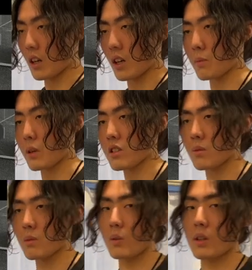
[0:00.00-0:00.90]
you might see
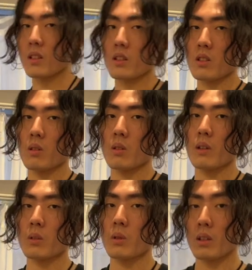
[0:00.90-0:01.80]
me wearing this
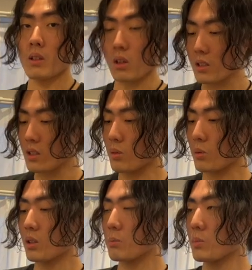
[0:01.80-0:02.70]
silhouette quite a lot. You
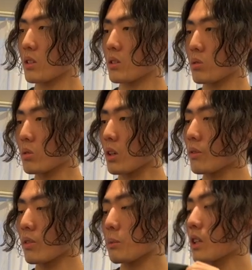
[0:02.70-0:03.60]
wouldn't be too
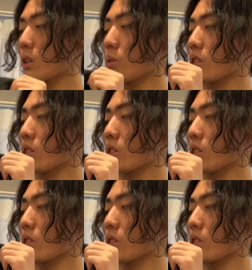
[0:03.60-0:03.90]
unfamiliar with